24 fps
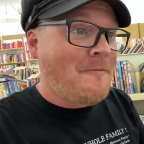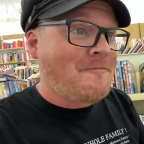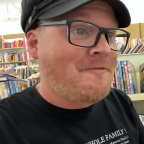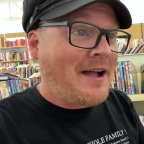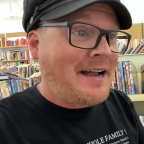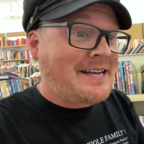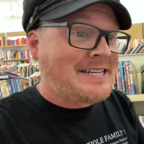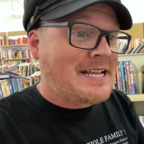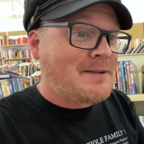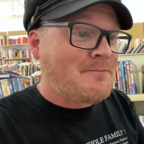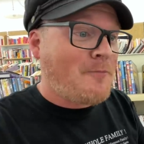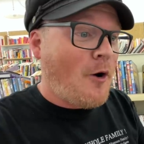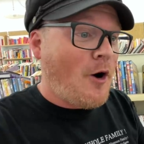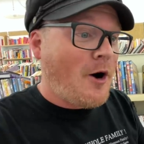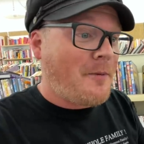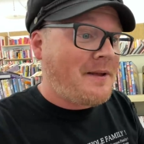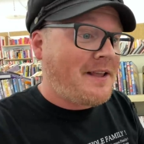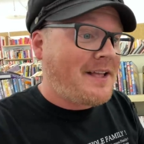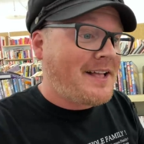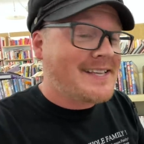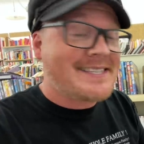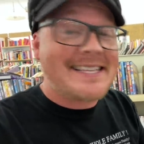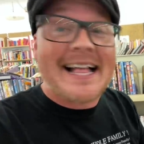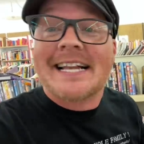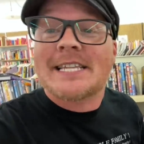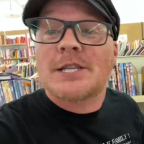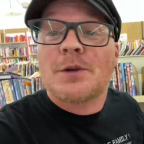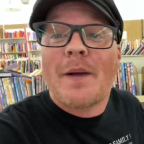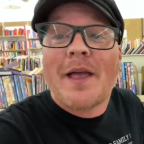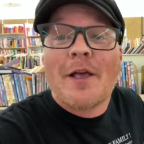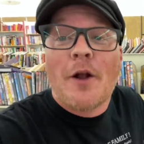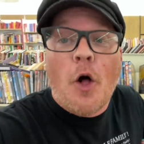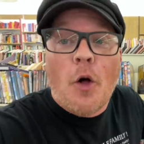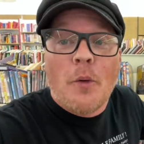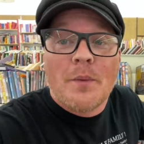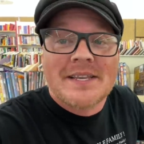I'm finding more, because that's the
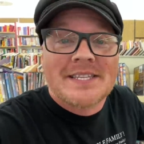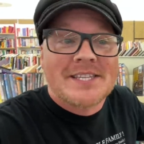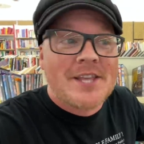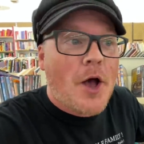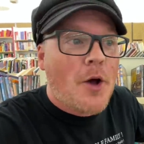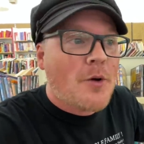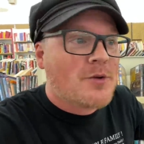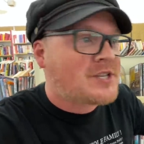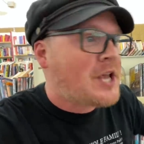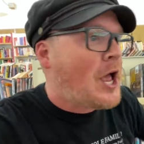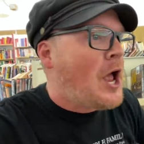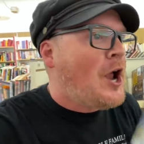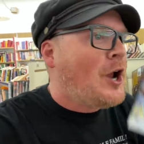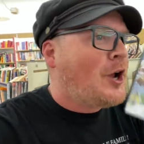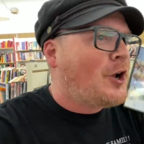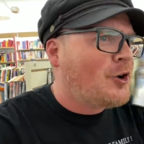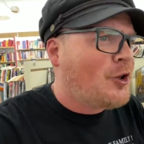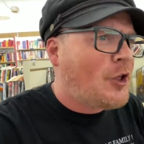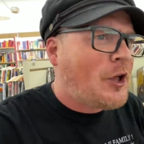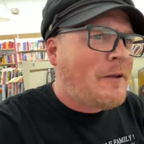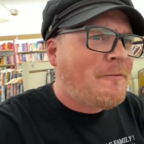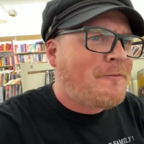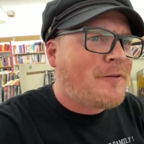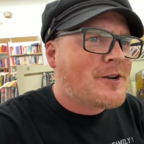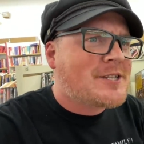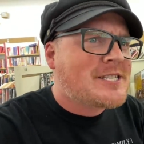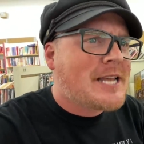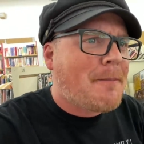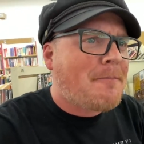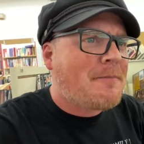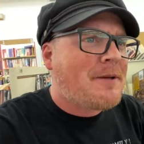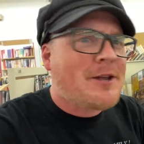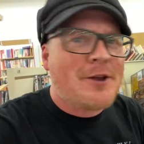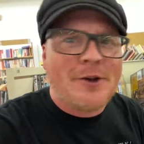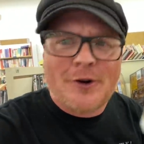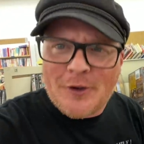way it always goes. You're looking for
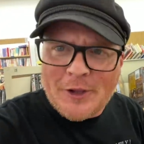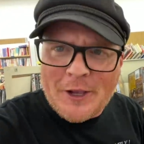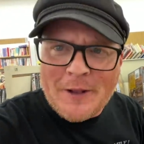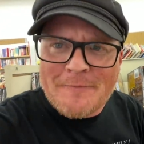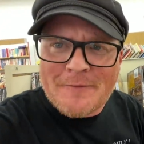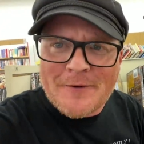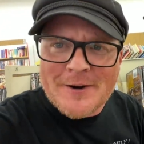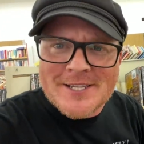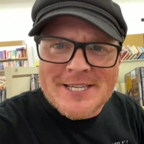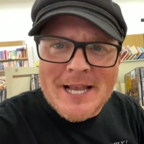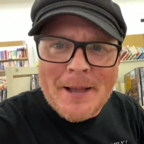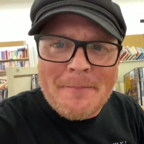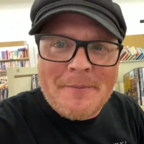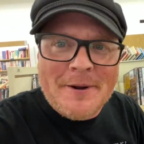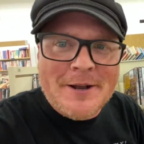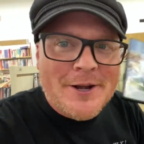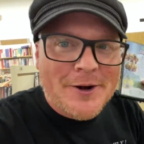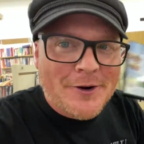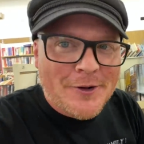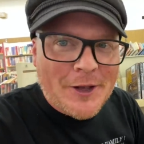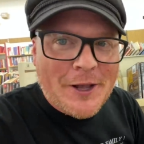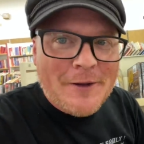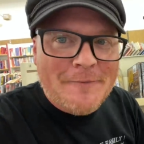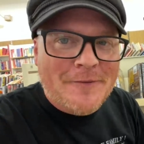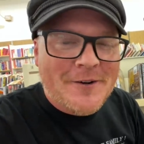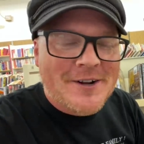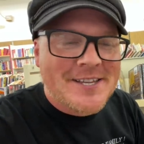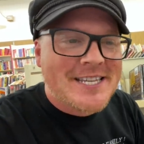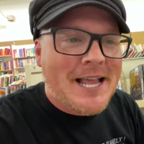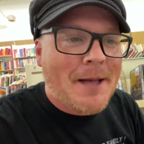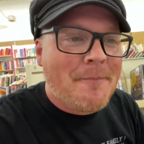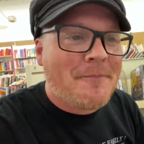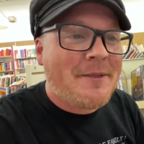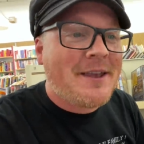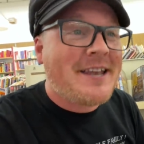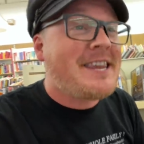something, you're looking for something, you're looking for
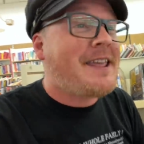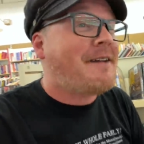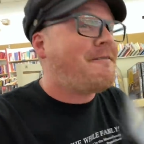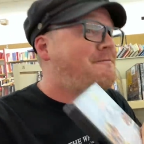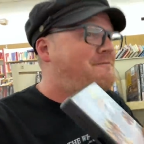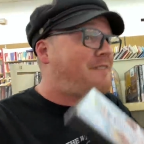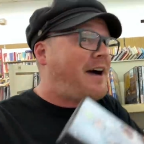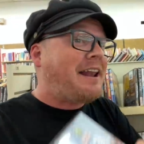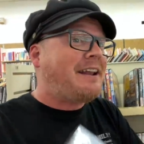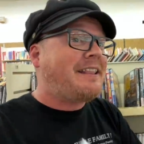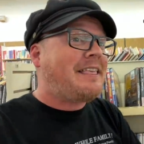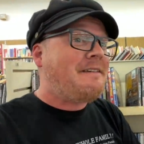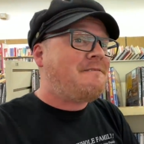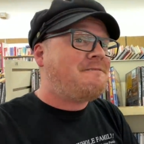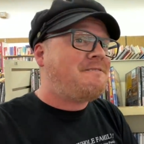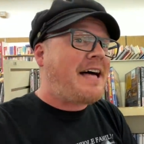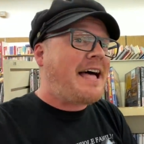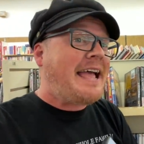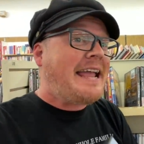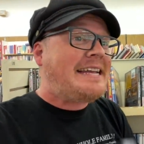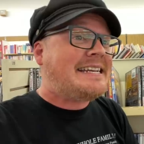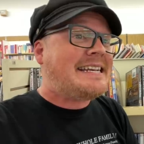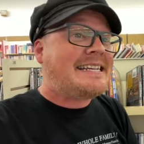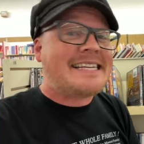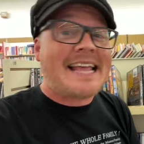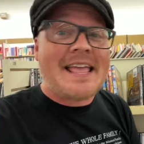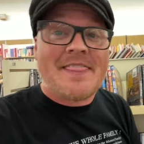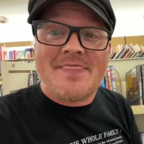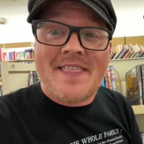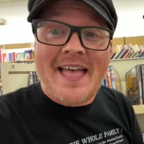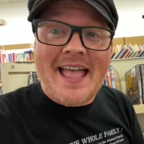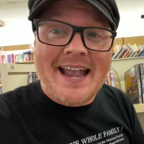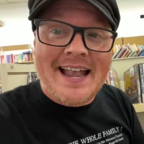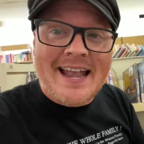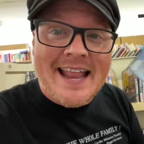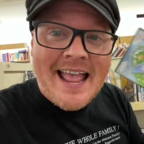something, you finally find it,
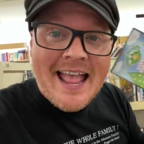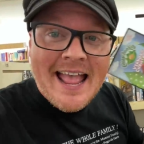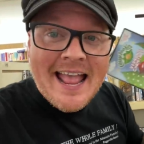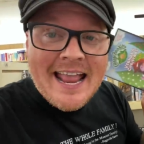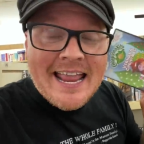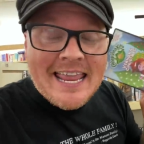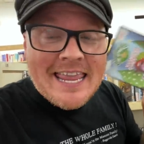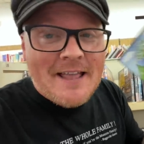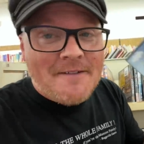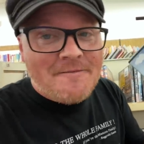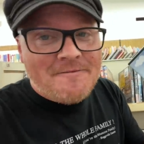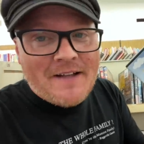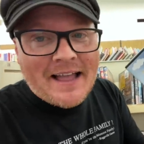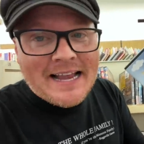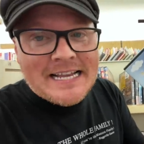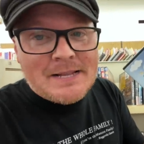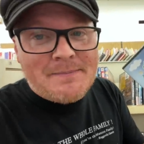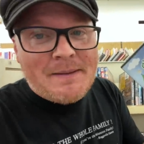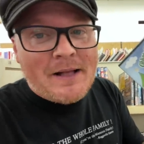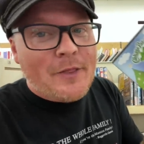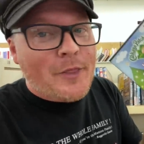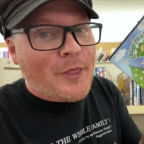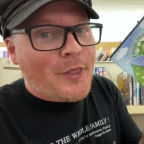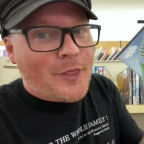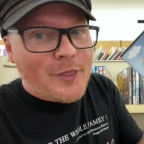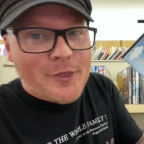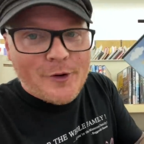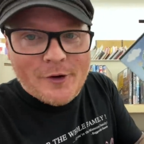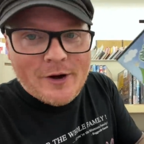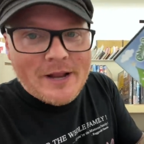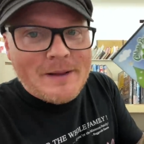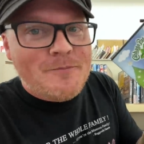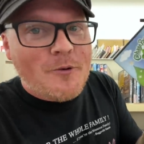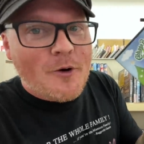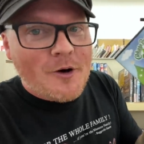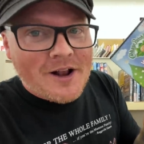and then you find about
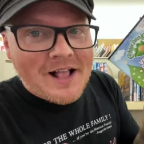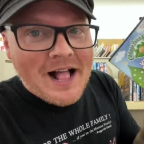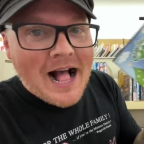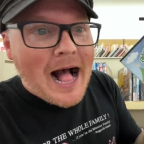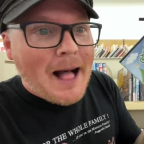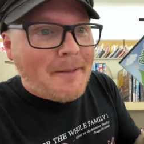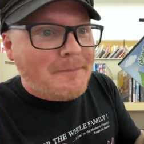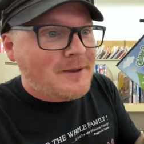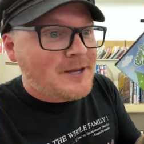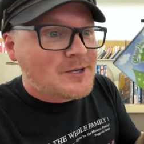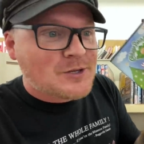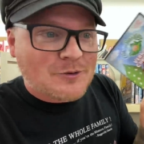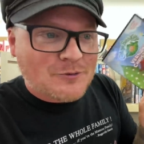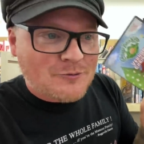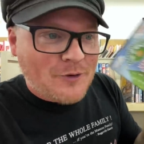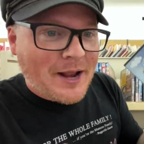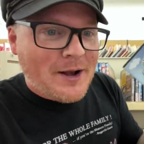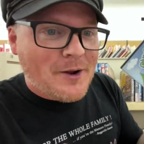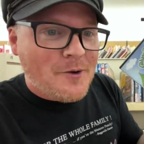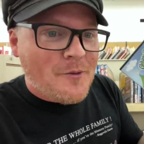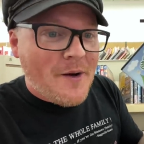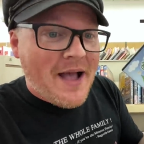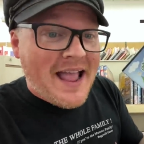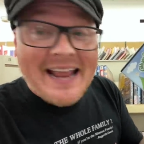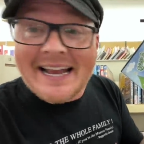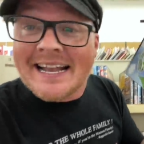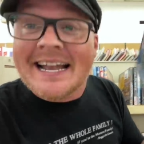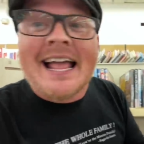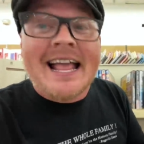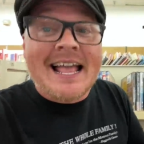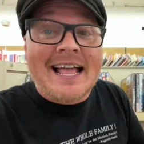30 more copies right away, and